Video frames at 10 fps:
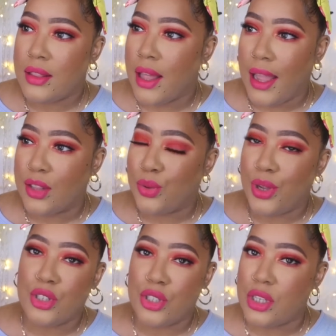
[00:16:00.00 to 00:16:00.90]
like
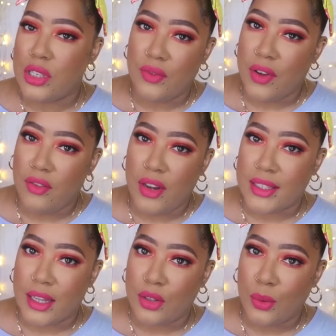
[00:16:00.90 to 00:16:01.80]
365
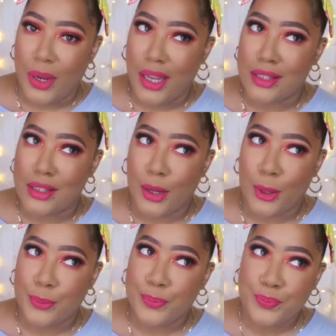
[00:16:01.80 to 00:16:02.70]
days out the week so